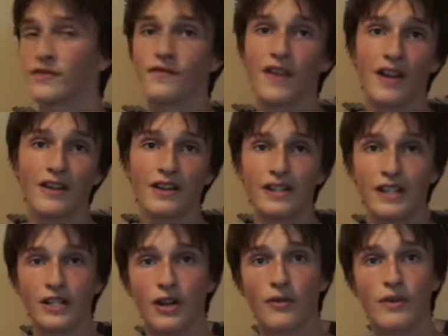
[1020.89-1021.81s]
very,
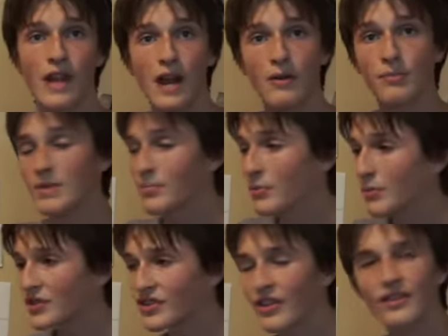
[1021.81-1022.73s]
you know, now people were
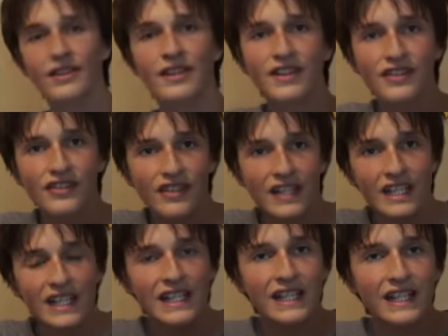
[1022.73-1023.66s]
starting to
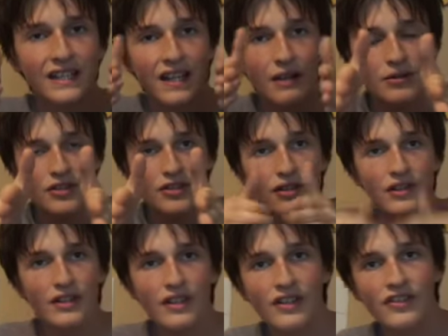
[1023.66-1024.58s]
see, they were
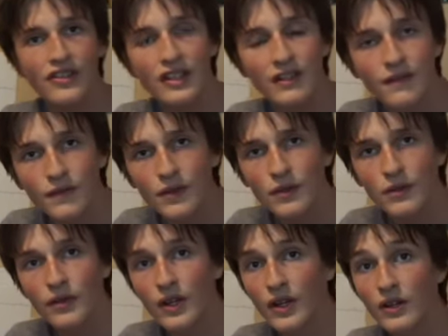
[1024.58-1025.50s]
starting to see
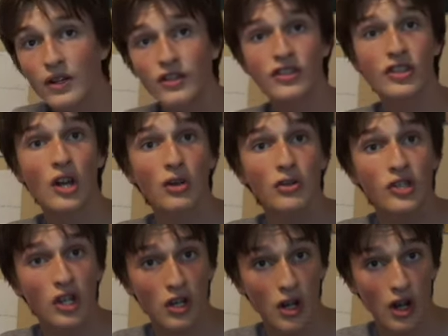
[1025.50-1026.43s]
through their
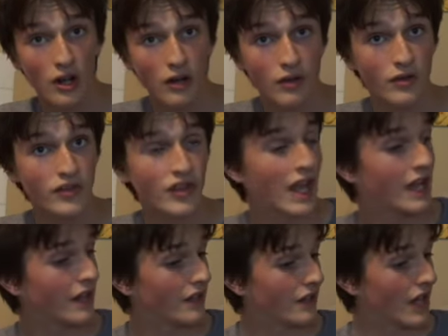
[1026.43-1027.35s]
nostalgia goggles
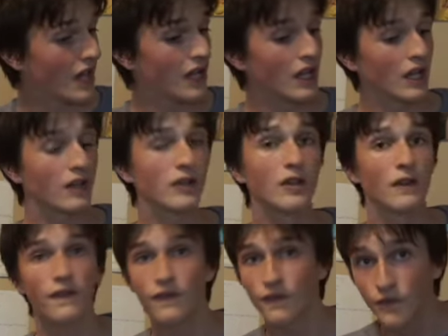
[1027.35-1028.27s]
and their
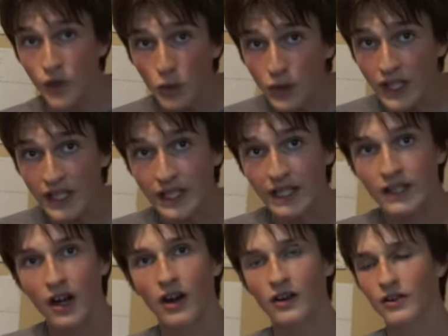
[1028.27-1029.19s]
foodie
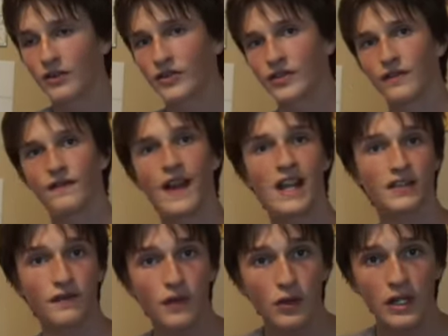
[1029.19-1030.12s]
goggles, their fast
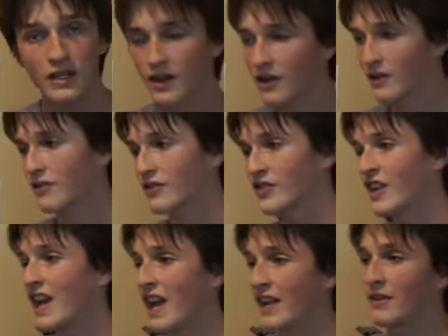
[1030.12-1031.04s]
foodie goggles.
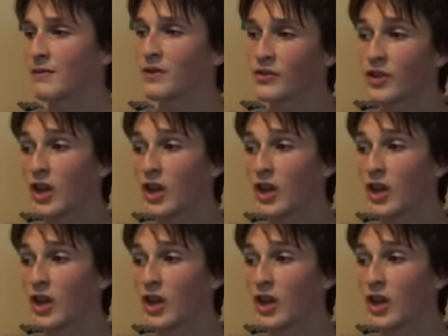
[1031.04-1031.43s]
And they realized,